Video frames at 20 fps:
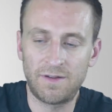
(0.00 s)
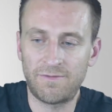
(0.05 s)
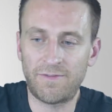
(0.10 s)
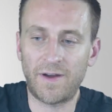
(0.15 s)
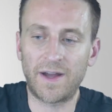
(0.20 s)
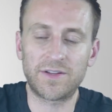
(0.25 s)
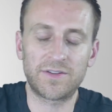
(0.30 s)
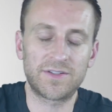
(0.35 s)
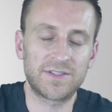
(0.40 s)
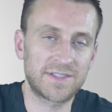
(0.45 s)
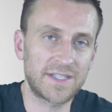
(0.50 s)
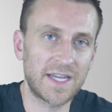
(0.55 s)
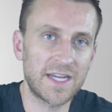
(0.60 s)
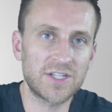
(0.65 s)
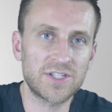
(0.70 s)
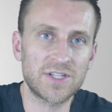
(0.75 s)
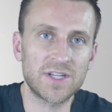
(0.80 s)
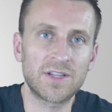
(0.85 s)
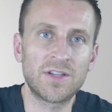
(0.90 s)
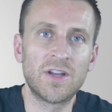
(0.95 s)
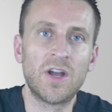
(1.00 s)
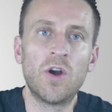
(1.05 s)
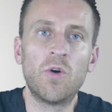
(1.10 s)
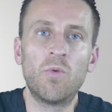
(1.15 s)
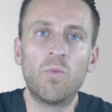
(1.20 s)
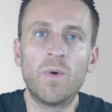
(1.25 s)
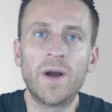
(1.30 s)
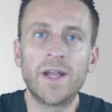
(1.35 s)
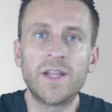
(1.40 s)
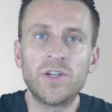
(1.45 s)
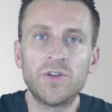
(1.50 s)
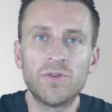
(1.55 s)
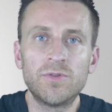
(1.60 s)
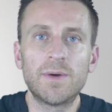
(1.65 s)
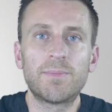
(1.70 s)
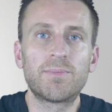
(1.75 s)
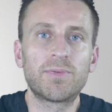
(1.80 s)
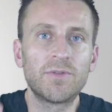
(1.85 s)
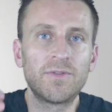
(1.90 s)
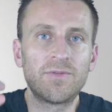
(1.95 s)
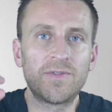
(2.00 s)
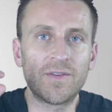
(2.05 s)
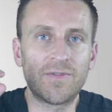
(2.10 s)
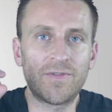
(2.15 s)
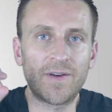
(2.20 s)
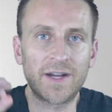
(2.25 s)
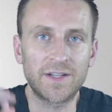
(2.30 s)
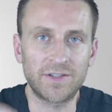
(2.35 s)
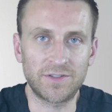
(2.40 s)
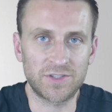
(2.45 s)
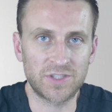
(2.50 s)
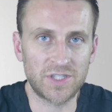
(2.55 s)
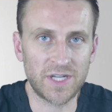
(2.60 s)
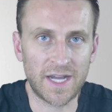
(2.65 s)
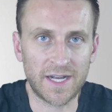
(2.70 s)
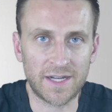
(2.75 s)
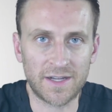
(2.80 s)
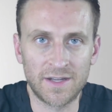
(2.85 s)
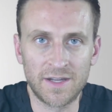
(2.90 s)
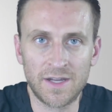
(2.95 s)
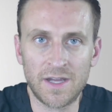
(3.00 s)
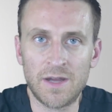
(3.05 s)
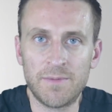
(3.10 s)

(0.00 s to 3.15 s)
finalization when you approve the final check.